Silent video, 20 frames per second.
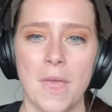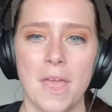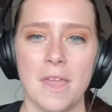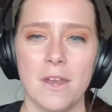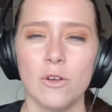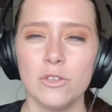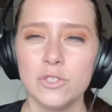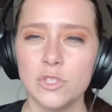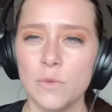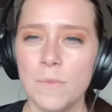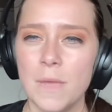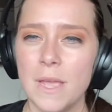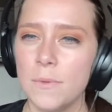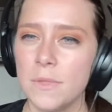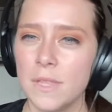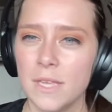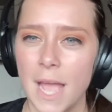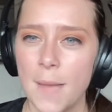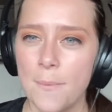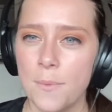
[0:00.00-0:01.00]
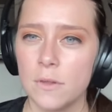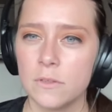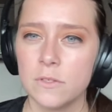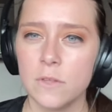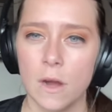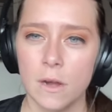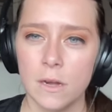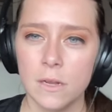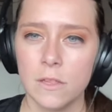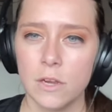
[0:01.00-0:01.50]
And also maybe the Capitals
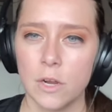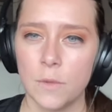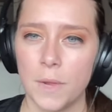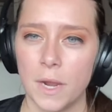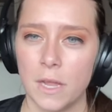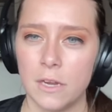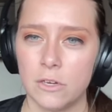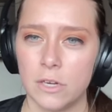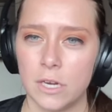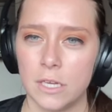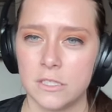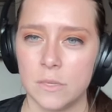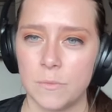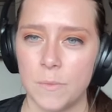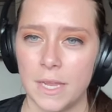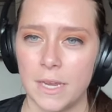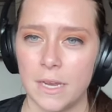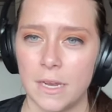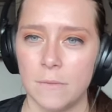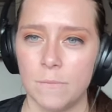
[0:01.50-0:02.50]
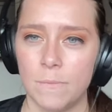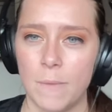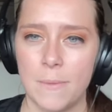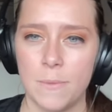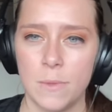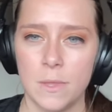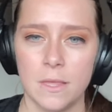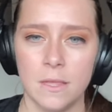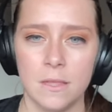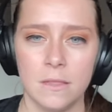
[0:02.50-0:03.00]
are a little bit underestimated.
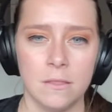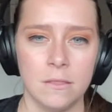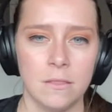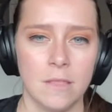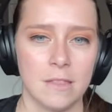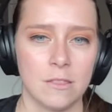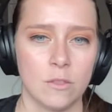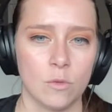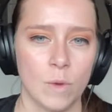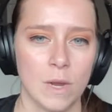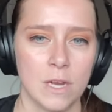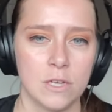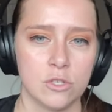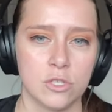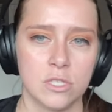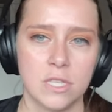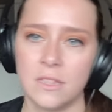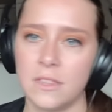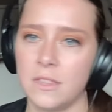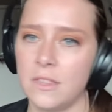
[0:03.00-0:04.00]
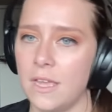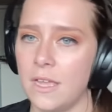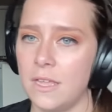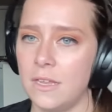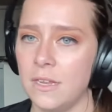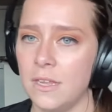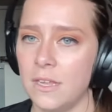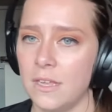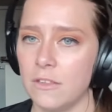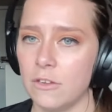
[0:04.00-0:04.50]
Maybe that the Rangers think
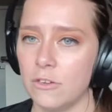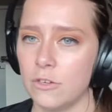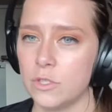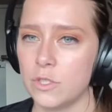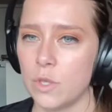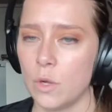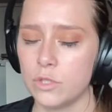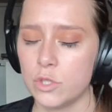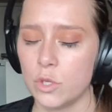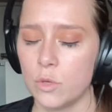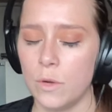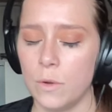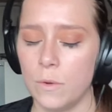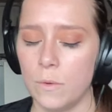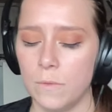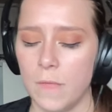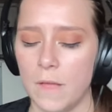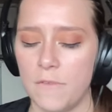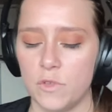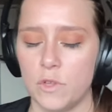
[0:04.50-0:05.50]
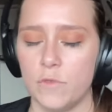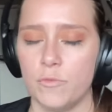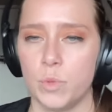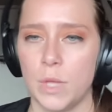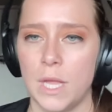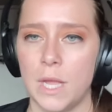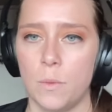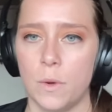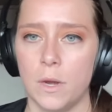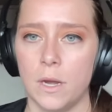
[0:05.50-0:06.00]
that there is also a level of
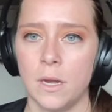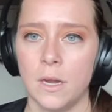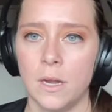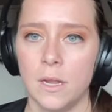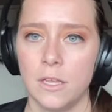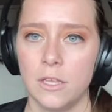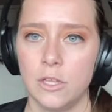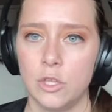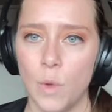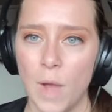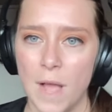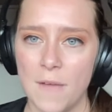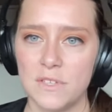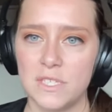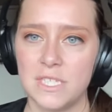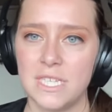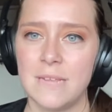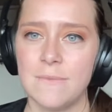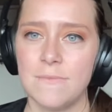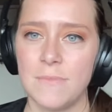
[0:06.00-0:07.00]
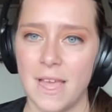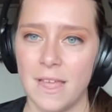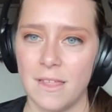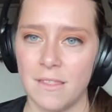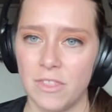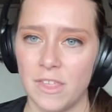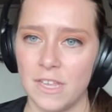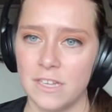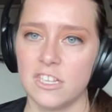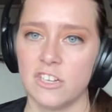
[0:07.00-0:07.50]
play where you have a team
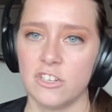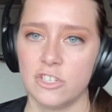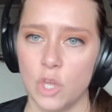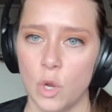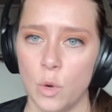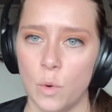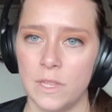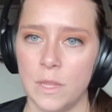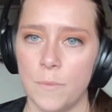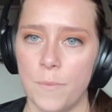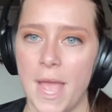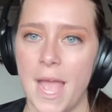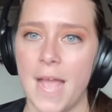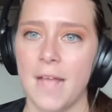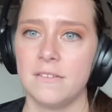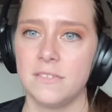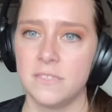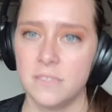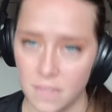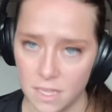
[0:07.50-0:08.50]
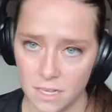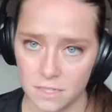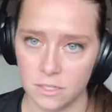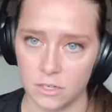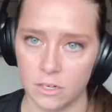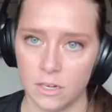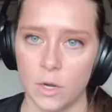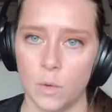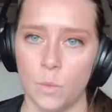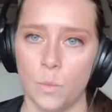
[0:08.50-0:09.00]
that thinks they're so in the bag, thinks
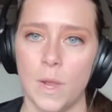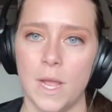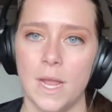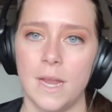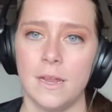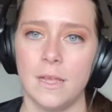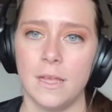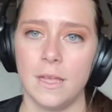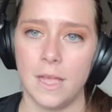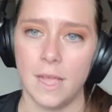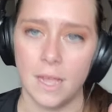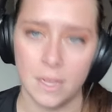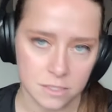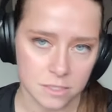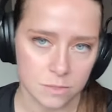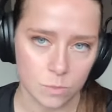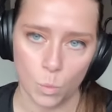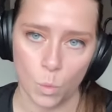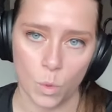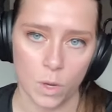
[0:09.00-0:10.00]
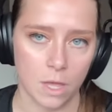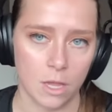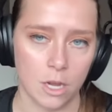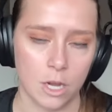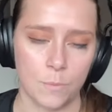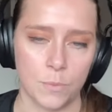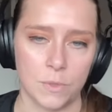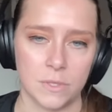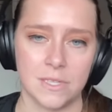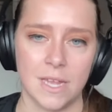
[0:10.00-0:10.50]
they're going to win. It's
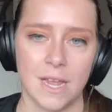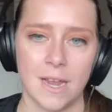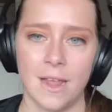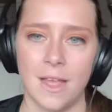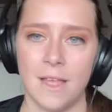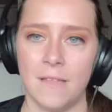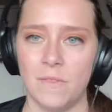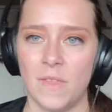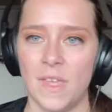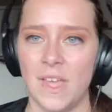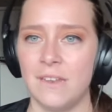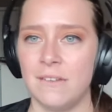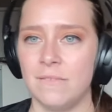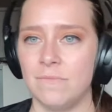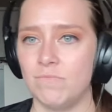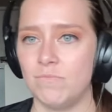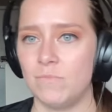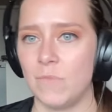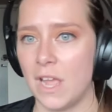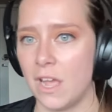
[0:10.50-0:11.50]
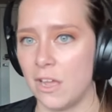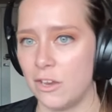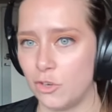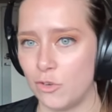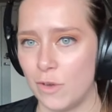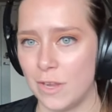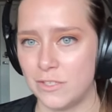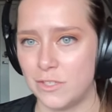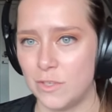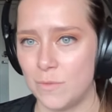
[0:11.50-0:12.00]
100%. And then they
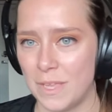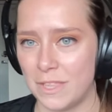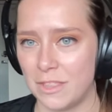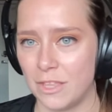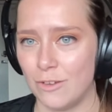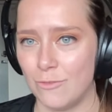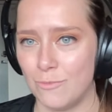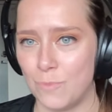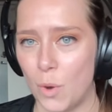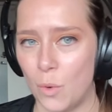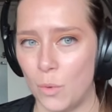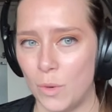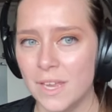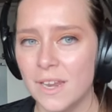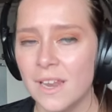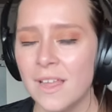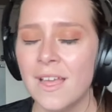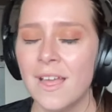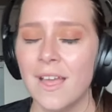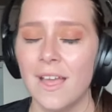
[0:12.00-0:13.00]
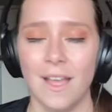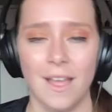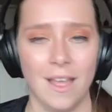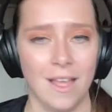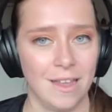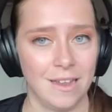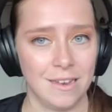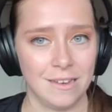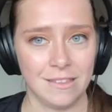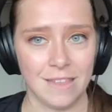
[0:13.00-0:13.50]
underestimate their opponent.
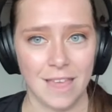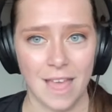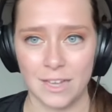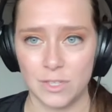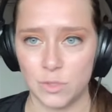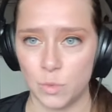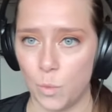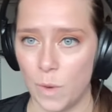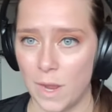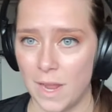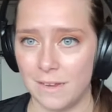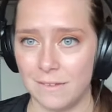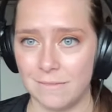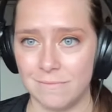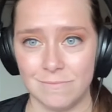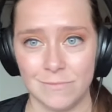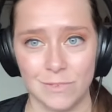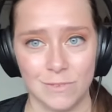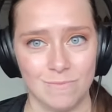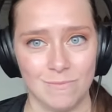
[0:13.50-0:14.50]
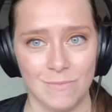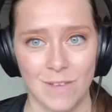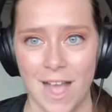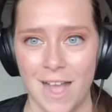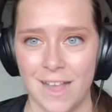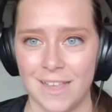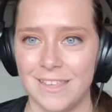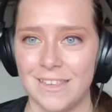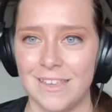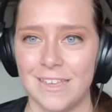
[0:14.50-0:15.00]
And that's when
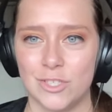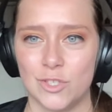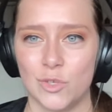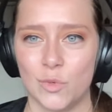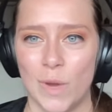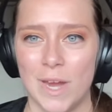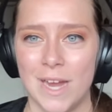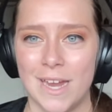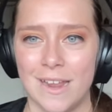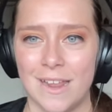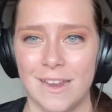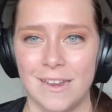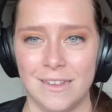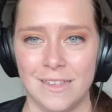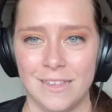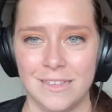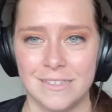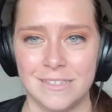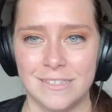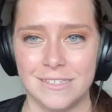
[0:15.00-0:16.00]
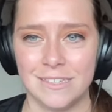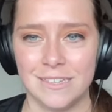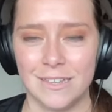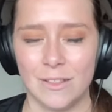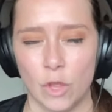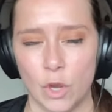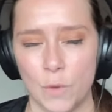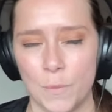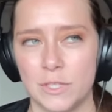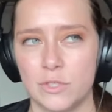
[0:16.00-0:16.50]
hockey gets great and is
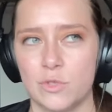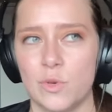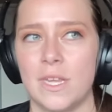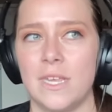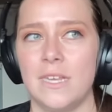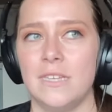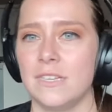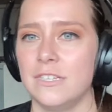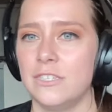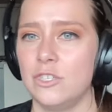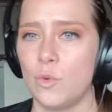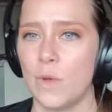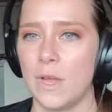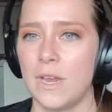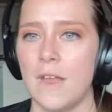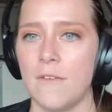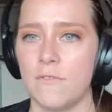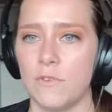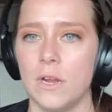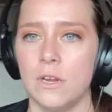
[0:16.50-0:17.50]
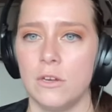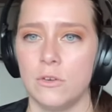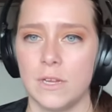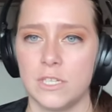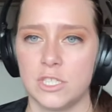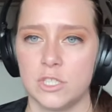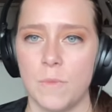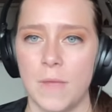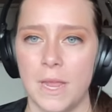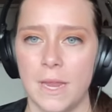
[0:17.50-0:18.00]
a little bit tricky, is because you can never
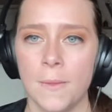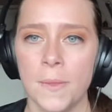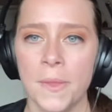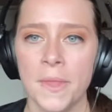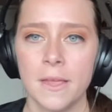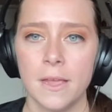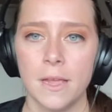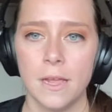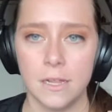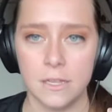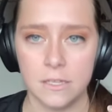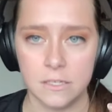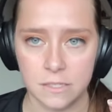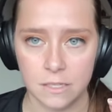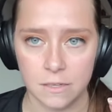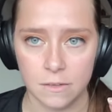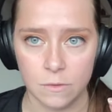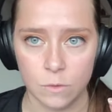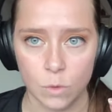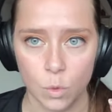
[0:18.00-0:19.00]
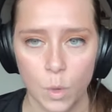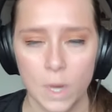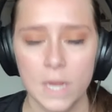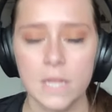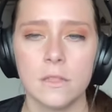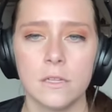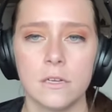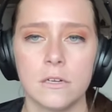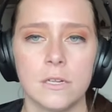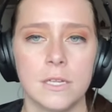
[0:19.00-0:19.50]
underestimate. It is
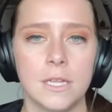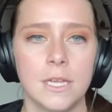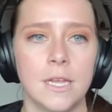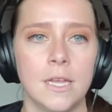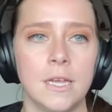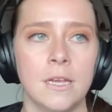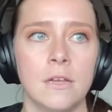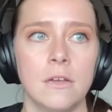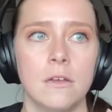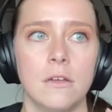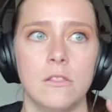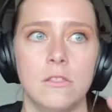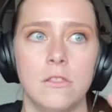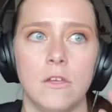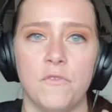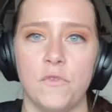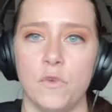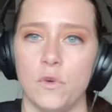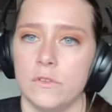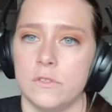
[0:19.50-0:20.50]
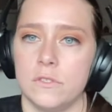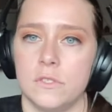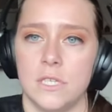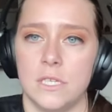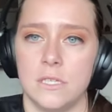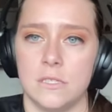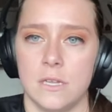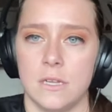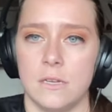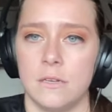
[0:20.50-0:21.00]
quite literally the full
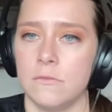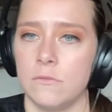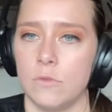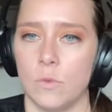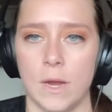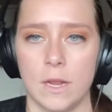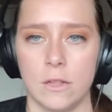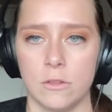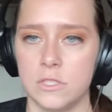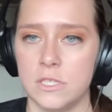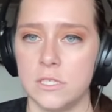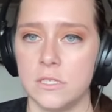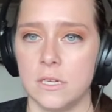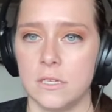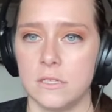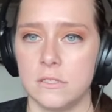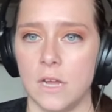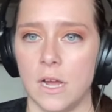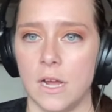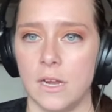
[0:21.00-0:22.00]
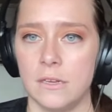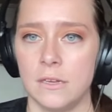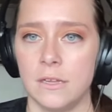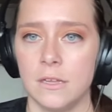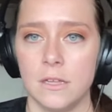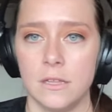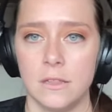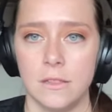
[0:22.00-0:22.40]
season. The regular season is done.